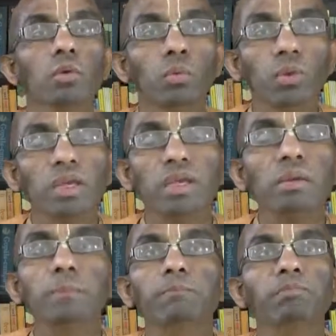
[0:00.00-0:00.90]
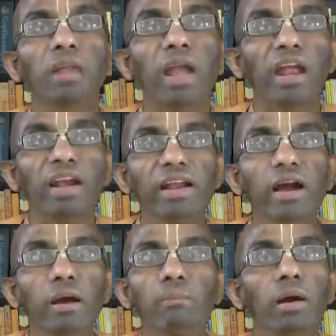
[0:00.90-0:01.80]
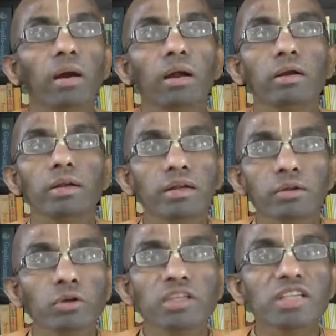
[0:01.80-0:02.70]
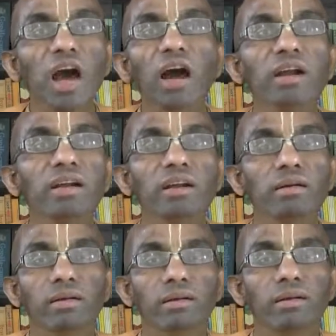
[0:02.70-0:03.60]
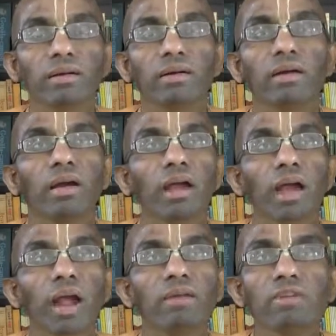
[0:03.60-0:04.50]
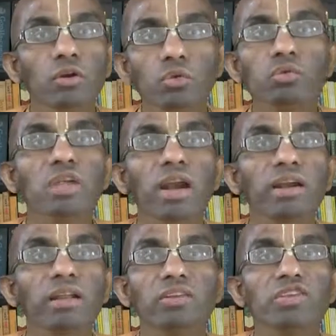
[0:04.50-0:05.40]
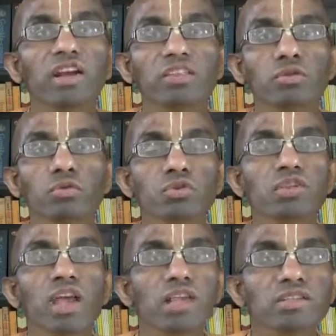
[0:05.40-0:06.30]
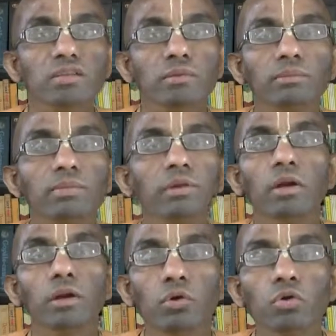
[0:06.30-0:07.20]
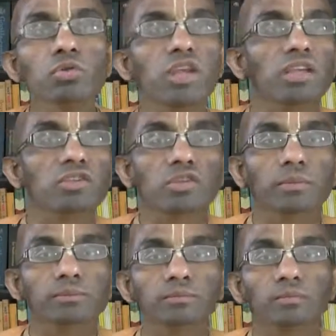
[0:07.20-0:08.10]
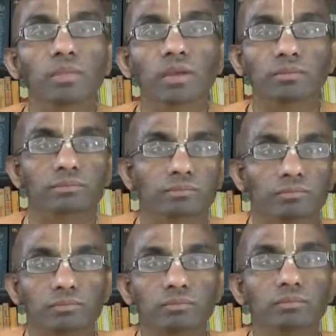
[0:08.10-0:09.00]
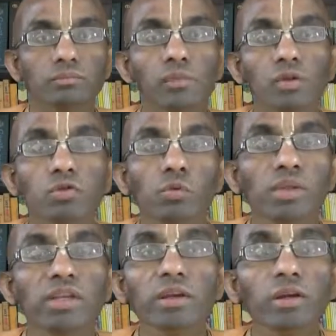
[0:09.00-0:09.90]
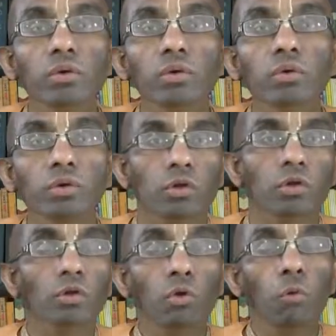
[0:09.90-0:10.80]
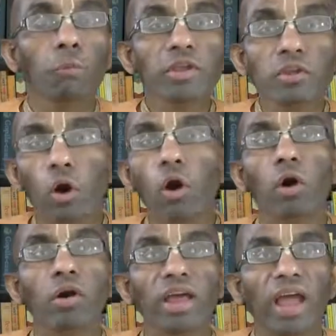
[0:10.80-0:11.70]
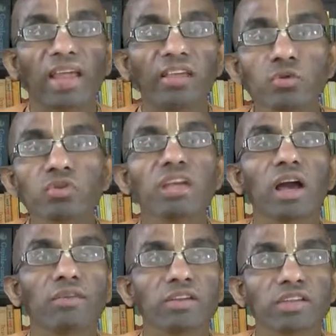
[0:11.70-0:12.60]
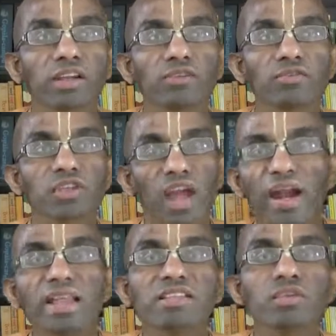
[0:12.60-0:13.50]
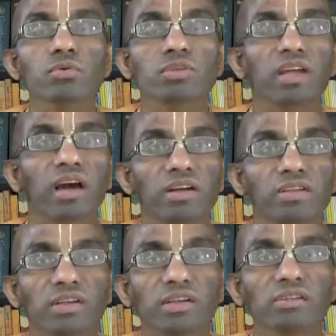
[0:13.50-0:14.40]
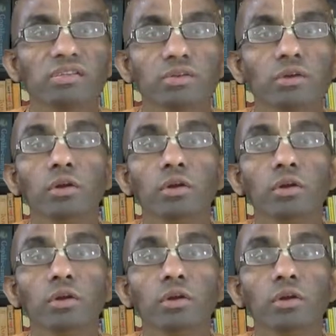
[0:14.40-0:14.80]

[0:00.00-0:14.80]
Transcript: we end up disheartened, and we lose our energy and enthusiasm to do things. So we need to go beyond accusing ourselves and excusing ourselves